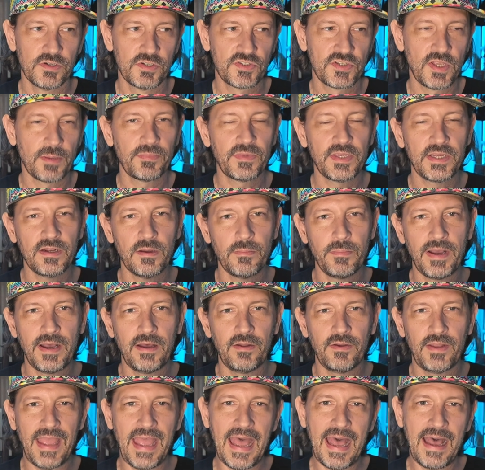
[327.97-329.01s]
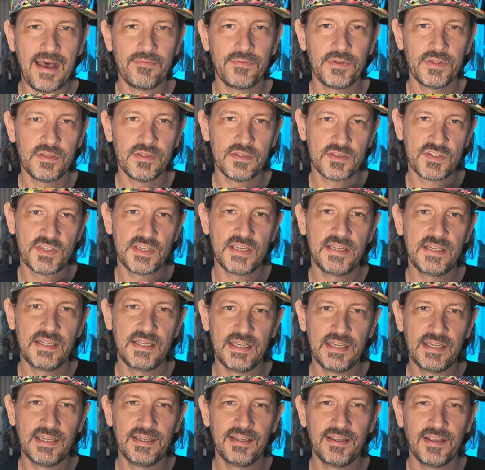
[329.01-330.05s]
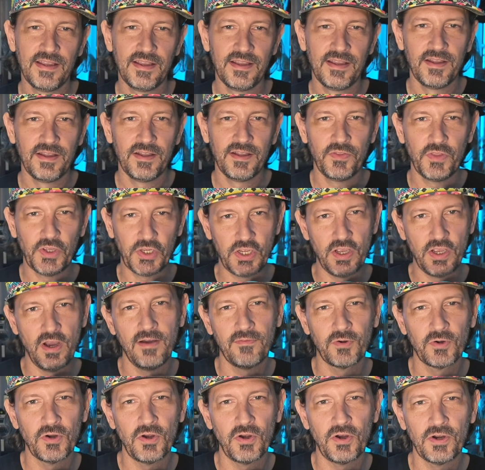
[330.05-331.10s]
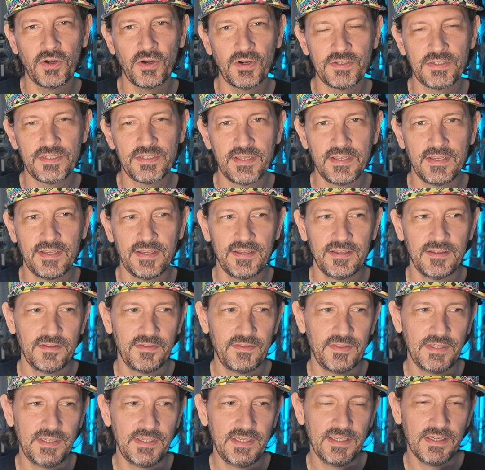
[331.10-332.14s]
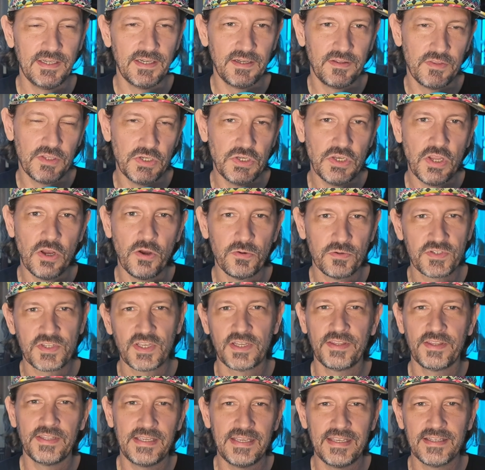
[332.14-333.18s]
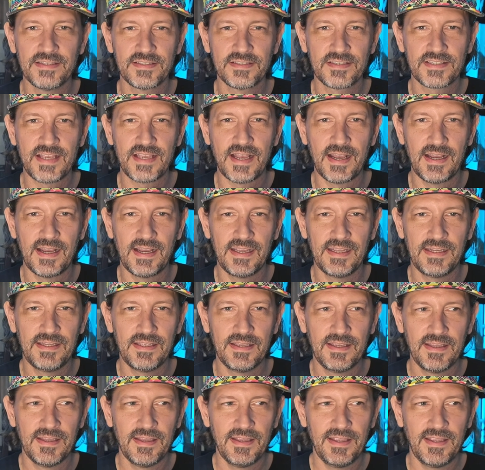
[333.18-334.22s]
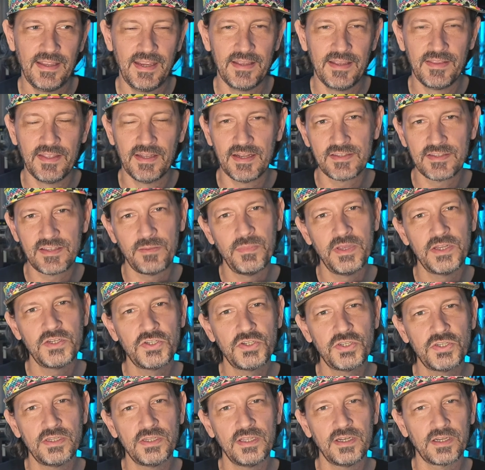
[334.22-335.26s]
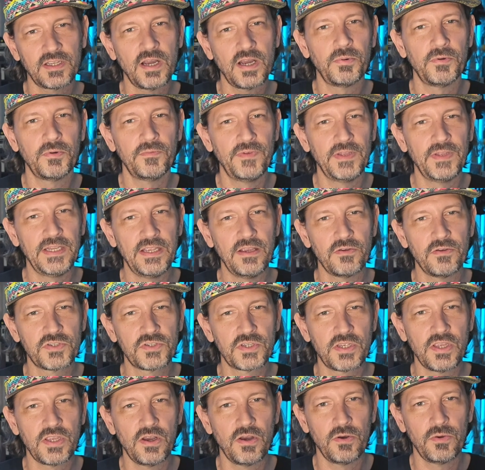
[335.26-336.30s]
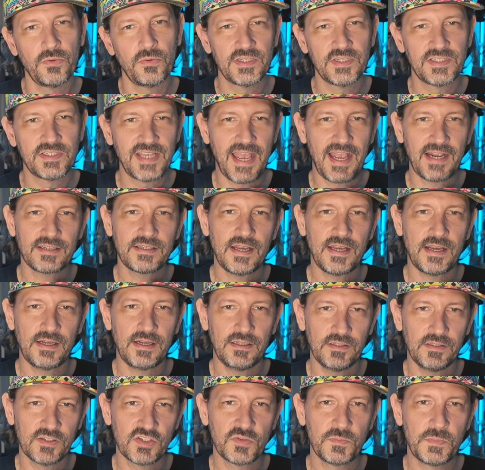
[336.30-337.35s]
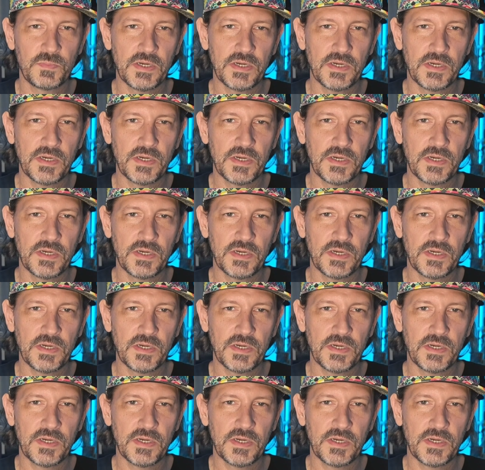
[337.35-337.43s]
There's something about having the CD, the cover art, the notes on the inside, and then as I mentioned in a couple videos ago, the tactile